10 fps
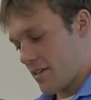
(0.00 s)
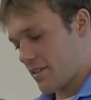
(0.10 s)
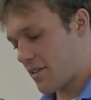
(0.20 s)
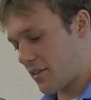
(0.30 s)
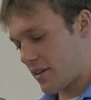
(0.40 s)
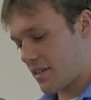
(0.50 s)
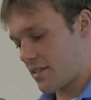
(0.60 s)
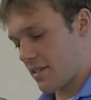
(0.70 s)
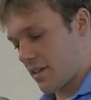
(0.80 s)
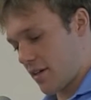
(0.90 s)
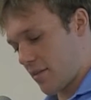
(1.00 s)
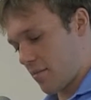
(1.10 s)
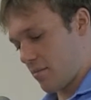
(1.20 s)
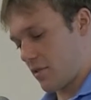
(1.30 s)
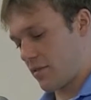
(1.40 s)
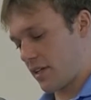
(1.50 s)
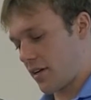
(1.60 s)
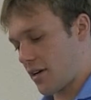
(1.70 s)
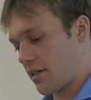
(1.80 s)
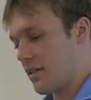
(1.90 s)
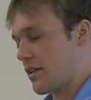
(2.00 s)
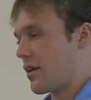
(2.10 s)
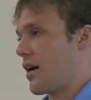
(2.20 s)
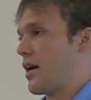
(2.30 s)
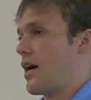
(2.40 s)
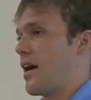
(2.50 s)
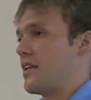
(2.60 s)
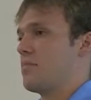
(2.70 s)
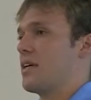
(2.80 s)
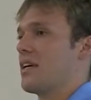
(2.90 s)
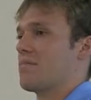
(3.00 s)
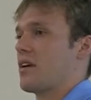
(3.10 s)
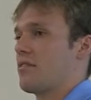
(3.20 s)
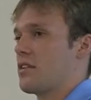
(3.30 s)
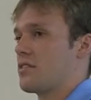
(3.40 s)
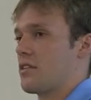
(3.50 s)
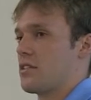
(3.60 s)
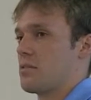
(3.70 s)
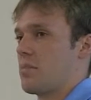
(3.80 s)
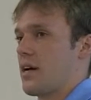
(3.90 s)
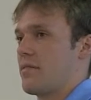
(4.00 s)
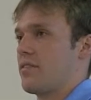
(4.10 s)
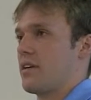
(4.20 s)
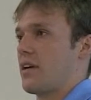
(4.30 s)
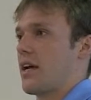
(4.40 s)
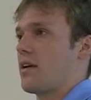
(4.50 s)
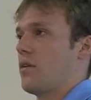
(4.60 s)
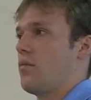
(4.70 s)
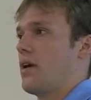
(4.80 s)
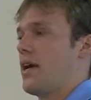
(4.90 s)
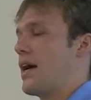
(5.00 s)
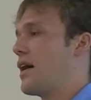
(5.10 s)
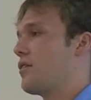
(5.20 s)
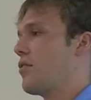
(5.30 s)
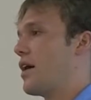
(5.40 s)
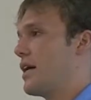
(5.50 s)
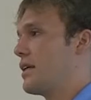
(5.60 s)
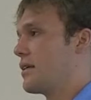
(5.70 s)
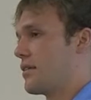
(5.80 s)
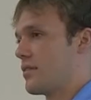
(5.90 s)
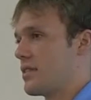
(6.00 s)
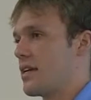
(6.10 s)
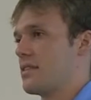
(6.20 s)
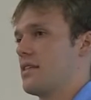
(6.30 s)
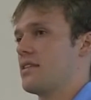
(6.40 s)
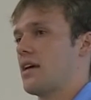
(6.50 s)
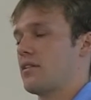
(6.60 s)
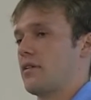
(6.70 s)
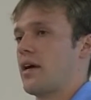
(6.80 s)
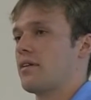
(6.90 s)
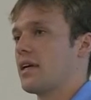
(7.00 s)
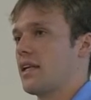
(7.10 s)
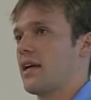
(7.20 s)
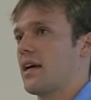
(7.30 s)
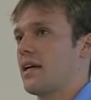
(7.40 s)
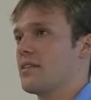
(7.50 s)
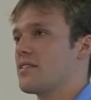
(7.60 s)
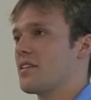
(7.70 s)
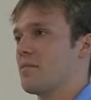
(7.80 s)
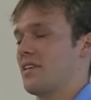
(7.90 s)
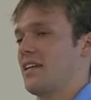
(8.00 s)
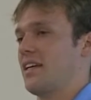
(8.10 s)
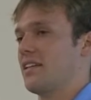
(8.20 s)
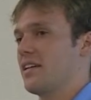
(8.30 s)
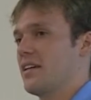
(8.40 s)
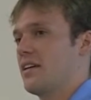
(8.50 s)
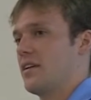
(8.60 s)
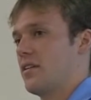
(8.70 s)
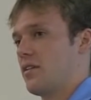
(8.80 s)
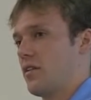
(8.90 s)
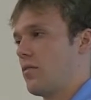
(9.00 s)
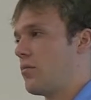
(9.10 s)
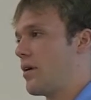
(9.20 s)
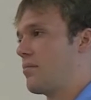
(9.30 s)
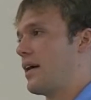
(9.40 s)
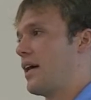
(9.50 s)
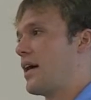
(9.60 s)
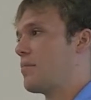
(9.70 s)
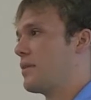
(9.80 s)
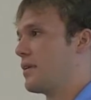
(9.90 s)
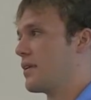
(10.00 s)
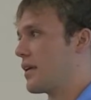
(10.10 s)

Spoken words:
So anyways, moving on, I had to begin my research by figuring out a way, how do I test this? How can I simulate, what might happen?